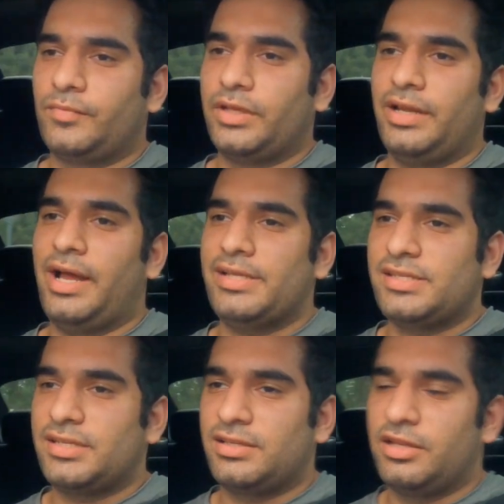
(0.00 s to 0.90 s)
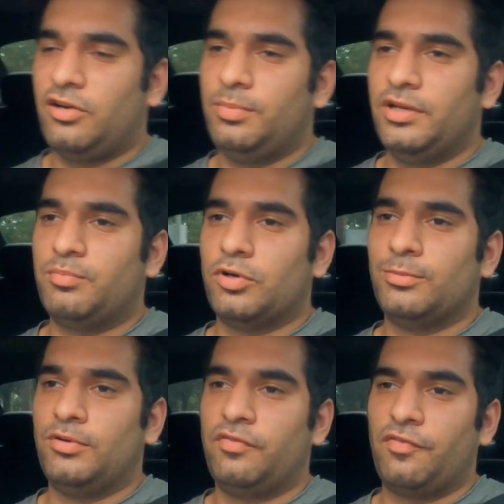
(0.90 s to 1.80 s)
it has a little bit of
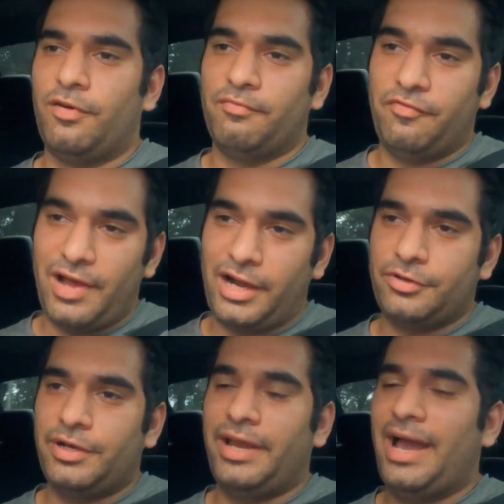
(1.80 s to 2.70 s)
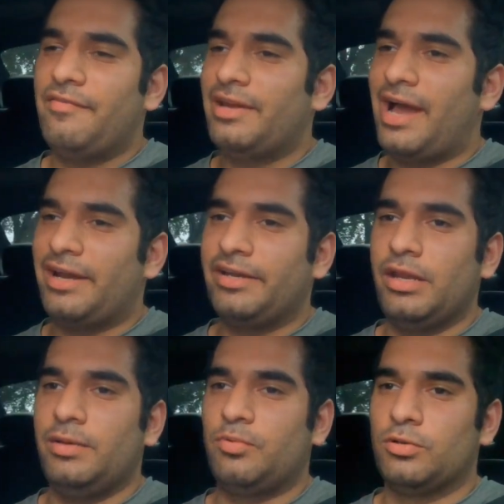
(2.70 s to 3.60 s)
burble from factory. I haven't added
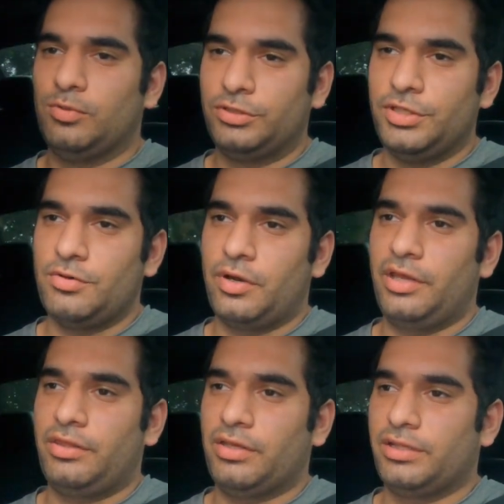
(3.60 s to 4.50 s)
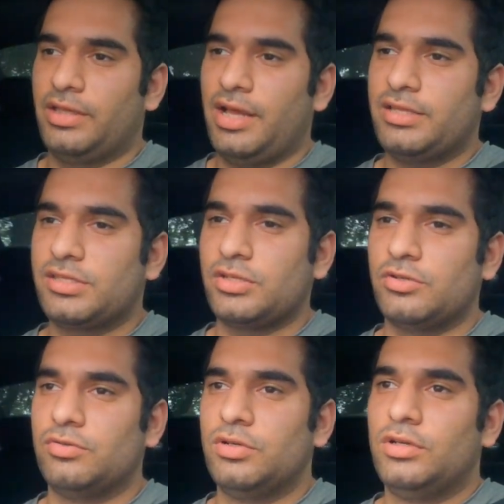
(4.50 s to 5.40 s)
any burble tune or anything like that,
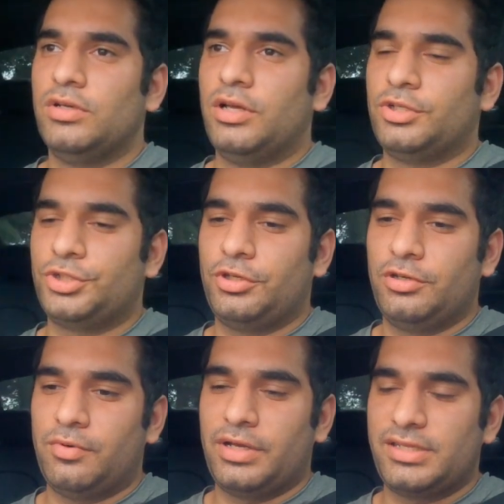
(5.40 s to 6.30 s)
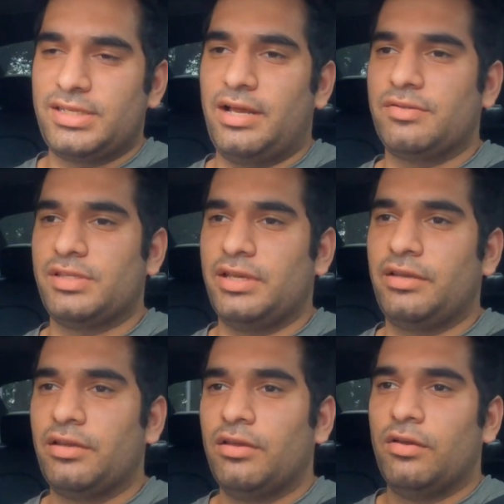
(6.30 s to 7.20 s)
so I'll show you what it sounds
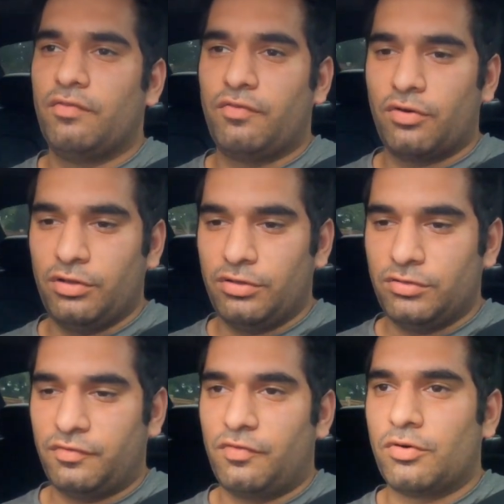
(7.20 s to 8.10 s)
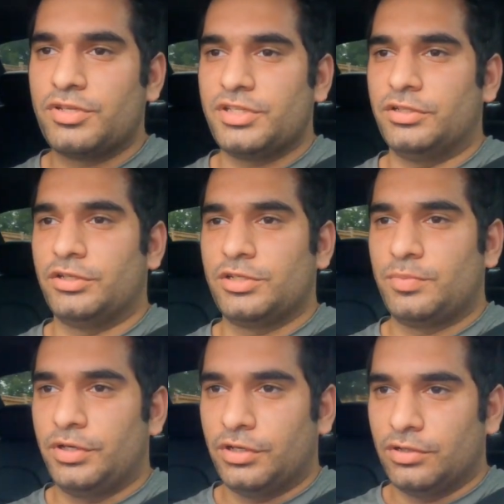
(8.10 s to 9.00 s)
like. For a little 4-cylinder, it's
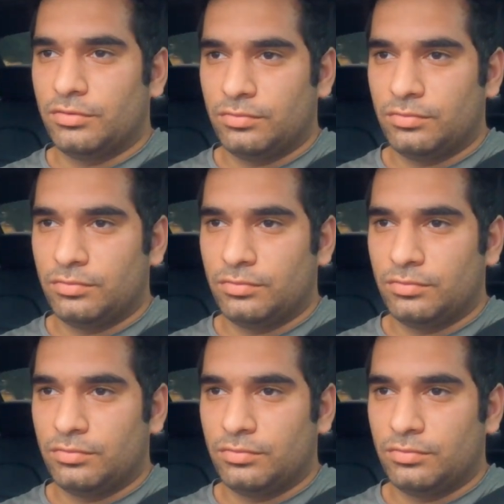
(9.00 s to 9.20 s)
pretty good.